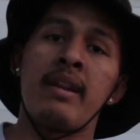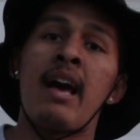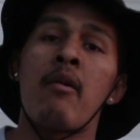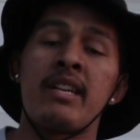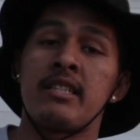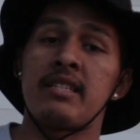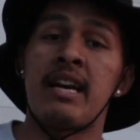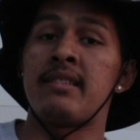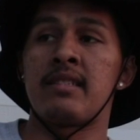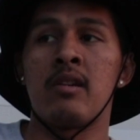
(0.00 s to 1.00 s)
now I
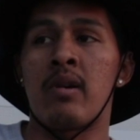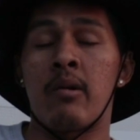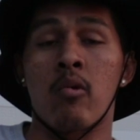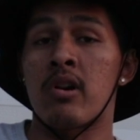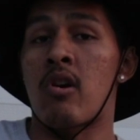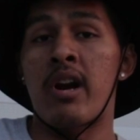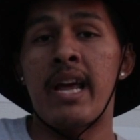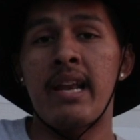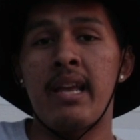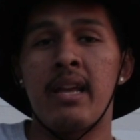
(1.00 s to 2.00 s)
work hard
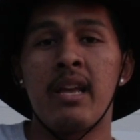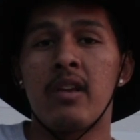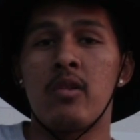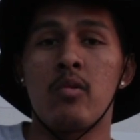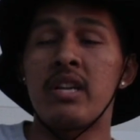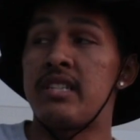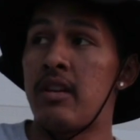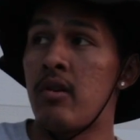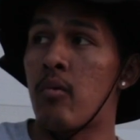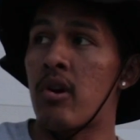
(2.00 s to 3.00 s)
at it. You
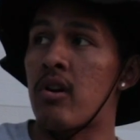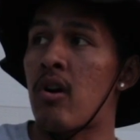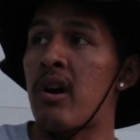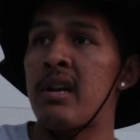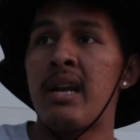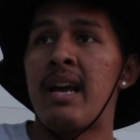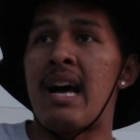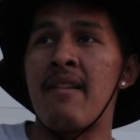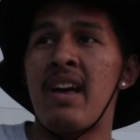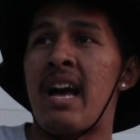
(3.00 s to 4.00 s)
continue to work hard.
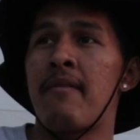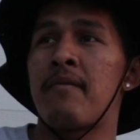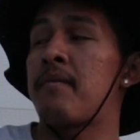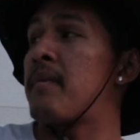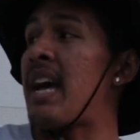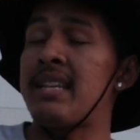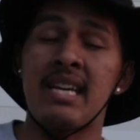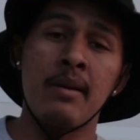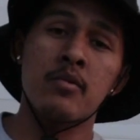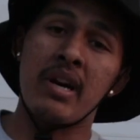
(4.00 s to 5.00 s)
I've had
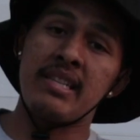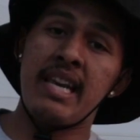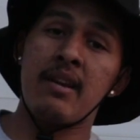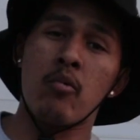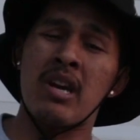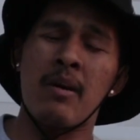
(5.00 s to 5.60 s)
times where I take a